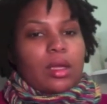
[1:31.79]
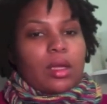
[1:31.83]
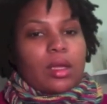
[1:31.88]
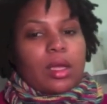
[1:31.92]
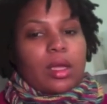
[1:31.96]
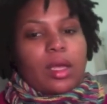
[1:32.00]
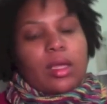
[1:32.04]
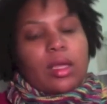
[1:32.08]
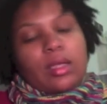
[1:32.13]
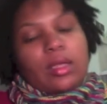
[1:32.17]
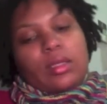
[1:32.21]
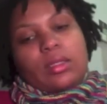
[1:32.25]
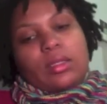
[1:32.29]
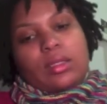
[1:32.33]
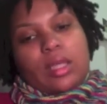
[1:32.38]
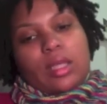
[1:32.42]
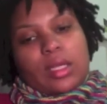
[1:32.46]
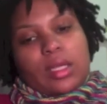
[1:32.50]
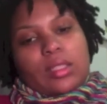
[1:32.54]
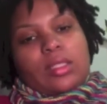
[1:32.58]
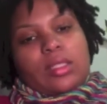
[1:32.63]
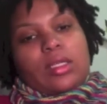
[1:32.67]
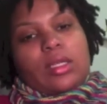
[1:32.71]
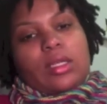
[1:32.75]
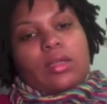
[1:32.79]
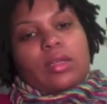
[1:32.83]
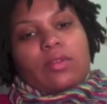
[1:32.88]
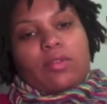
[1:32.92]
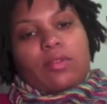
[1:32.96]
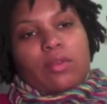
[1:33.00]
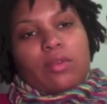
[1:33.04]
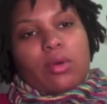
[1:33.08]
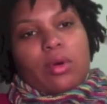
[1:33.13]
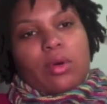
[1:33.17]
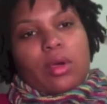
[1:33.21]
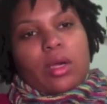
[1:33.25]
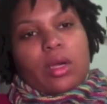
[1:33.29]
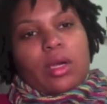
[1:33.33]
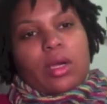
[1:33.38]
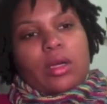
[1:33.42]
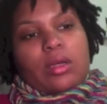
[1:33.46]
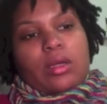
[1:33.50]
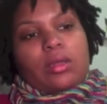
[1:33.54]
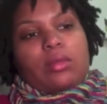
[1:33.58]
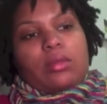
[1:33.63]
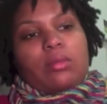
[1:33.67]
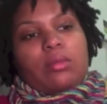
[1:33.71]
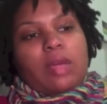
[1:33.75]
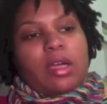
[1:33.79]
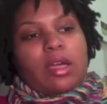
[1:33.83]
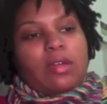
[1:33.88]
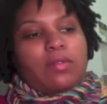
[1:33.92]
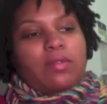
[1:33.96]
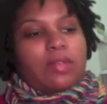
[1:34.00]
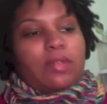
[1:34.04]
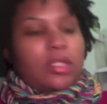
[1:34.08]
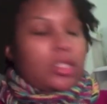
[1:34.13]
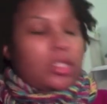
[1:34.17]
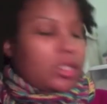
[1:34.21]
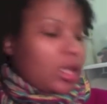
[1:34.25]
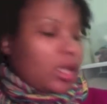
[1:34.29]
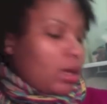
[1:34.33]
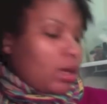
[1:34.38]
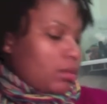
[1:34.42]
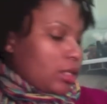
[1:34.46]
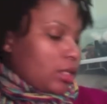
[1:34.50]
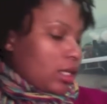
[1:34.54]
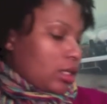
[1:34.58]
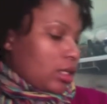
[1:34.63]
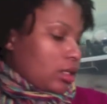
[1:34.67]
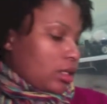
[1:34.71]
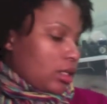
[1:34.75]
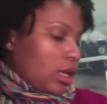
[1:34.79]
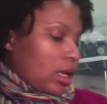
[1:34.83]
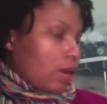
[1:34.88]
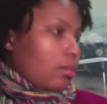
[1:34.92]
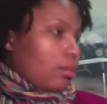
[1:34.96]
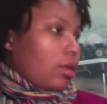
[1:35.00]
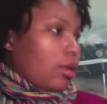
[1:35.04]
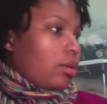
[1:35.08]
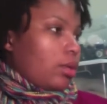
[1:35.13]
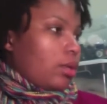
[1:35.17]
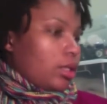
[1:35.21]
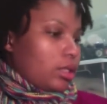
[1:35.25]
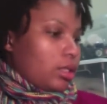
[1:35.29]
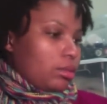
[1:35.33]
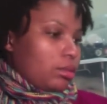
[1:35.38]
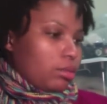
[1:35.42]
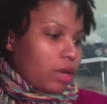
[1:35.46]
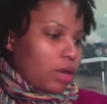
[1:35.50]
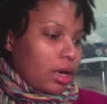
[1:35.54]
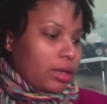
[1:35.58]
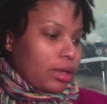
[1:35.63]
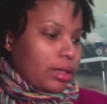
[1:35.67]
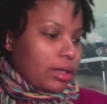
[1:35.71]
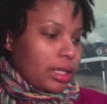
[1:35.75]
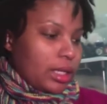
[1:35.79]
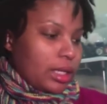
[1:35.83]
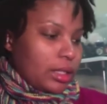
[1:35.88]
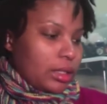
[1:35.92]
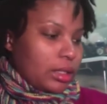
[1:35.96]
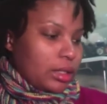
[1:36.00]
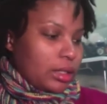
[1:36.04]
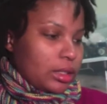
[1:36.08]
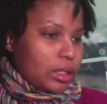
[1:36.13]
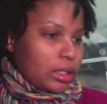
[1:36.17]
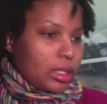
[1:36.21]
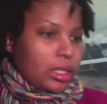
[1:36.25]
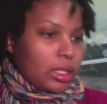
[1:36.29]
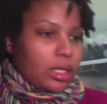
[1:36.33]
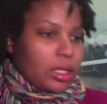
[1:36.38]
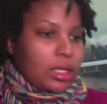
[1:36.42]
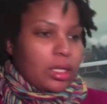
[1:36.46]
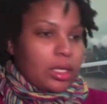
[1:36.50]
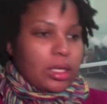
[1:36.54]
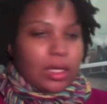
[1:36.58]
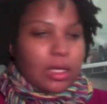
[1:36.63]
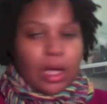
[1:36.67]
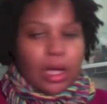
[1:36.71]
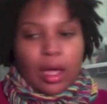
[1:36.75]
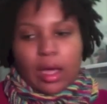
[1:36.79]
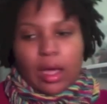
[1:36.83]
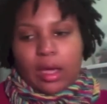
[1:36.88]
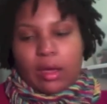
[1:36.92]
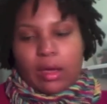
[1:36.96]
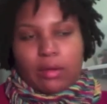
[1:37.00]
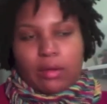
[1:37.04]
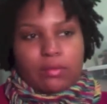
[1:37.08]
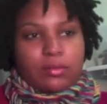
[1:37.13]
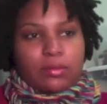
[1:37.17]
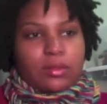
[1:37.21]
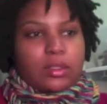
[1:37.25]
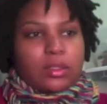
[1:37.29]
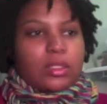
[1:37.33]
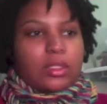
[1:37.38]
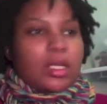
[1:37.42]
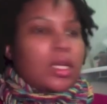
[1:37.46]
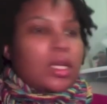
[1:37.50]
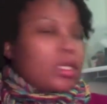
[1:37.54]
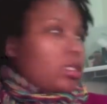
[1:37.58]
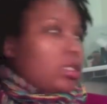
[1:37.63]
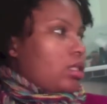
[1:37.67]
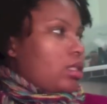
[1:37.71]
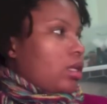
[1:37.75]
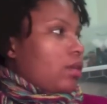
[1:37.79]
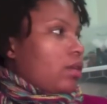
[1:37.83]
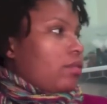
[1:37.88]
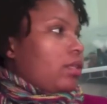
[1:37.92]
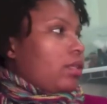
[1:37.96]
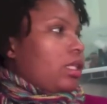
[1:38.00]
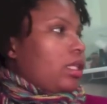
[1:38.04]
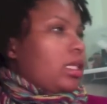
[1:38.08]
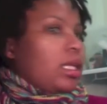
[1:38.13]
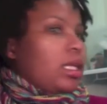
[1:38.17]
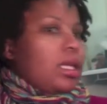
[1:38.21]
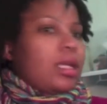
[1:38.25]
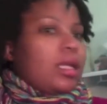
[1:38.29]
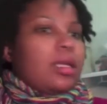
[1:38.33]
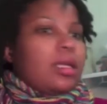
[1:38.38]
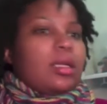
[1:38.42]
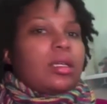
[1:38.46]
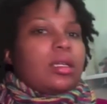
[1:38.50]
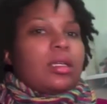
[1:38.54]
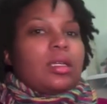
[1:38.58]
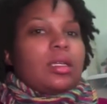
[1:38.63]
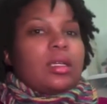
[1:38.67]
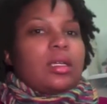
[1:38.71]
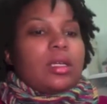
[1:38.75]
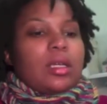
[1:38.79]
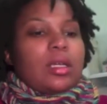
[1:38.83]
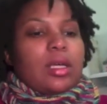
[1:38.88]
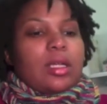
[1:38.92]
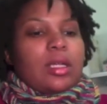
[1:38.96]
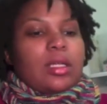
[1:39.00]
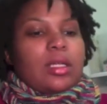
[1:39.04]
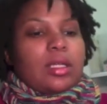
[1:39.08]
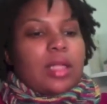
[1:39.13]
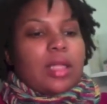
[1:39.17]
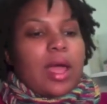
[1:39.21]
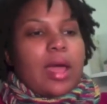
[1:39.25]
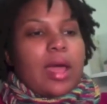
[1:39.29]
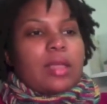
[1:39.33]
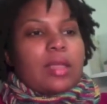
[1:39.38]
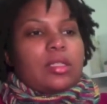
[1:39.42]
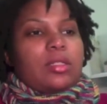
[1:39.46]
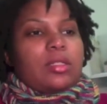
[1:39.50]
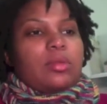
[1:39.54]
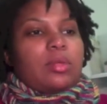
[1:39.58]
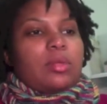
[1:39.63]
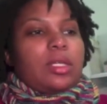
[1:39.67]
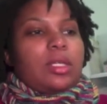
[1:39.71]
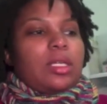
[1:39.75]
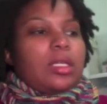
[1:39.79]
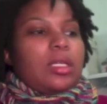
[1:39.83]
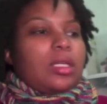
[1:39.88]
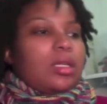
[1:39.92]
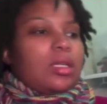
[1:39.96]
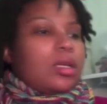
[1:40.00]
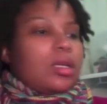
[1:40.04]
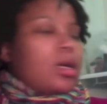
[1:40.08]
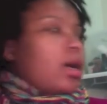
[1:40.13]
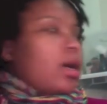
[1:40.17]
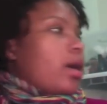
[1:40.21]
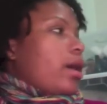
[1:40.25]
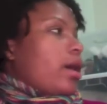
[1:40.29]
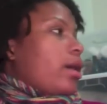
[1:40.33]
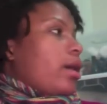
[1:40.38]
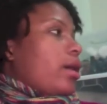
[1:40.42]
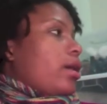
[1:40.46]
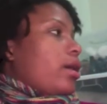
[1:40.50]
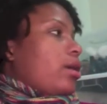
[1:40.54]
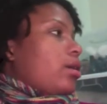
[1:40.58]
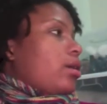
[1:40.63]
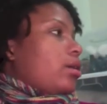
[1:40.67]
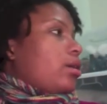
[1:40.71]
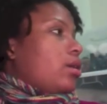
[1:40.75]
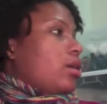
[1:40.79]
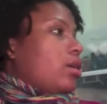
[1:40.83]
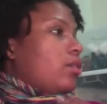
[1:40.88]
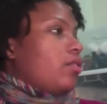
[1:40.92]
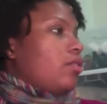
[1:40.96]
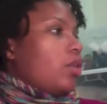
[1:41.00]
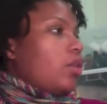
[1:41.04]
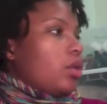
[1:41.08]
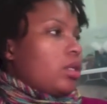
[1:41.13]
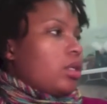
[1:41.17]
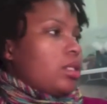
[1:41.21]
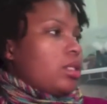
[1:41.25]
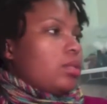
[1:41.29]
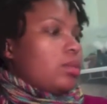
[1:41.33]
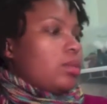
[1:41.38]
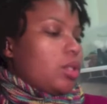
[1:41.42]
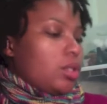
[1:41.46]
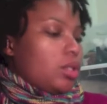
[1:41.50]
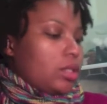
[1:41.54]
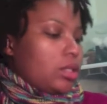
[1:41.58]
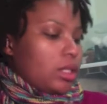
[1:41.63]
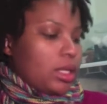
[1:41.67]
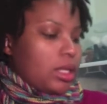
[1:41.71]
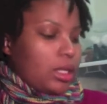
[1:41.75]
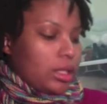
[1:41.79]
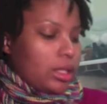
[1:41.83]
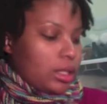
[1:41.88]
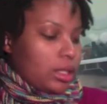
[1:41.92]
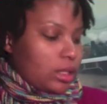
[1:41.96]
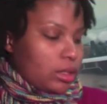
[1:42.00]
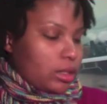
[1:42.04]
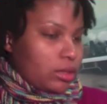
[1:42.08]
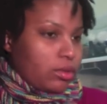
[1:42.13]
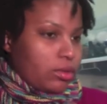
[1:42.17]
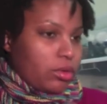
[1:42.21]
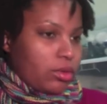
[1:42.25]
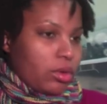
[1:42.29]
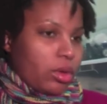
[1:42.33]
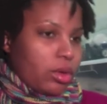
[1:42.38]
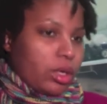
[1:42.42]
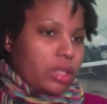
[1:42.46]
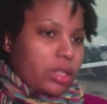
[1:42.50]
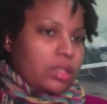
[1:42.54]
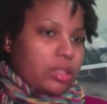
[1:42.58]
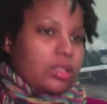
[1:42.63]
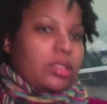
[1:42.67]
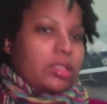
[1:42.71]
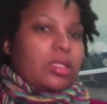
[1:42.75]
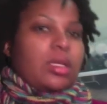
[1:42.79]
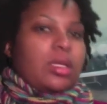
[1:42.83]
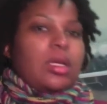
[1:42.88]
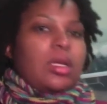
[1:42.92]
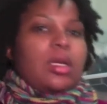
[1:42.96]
And that's it for my finished objects. Now my works in progress, I have touched everything in the last week, focused mostly on this, of course.